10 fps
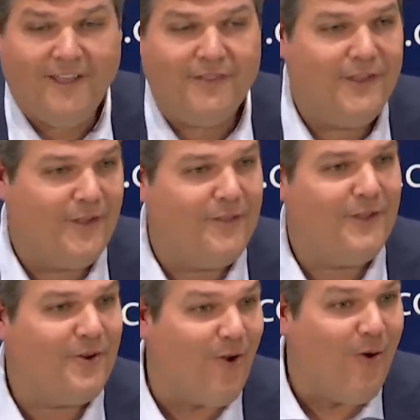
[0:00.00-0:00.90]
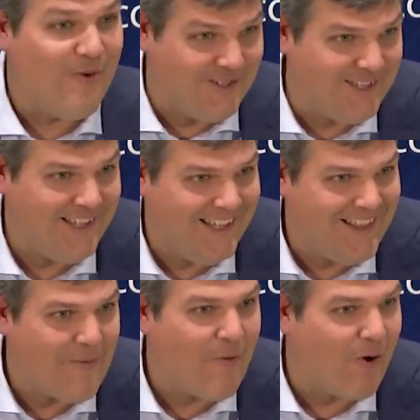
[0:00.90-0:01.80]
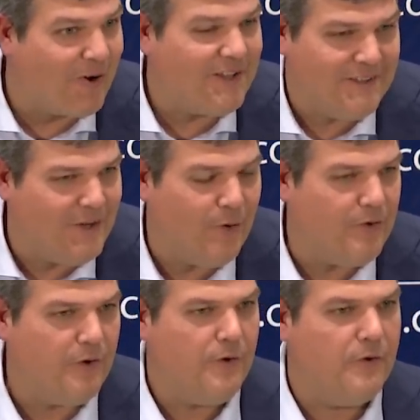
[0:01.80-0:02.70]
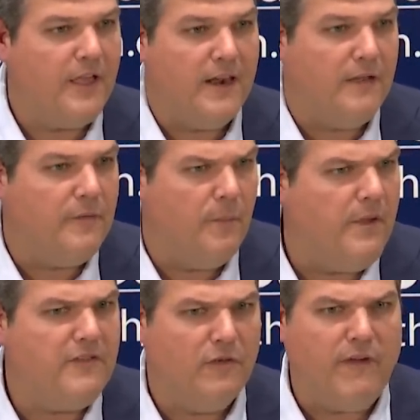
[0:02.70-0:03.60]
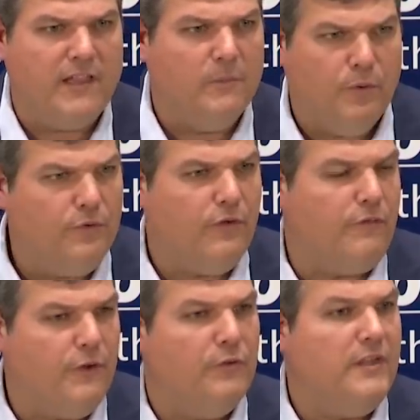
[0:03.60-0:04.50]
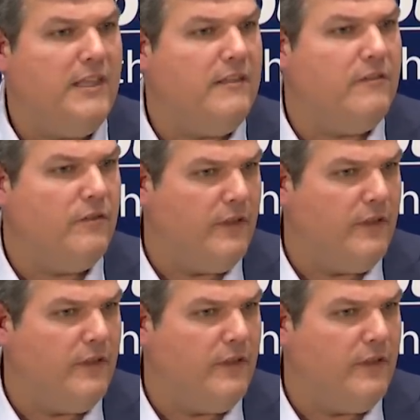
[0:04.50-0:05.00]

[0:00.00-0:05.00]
I think you're always in that market. You know, you're kind of the best available to fill needs.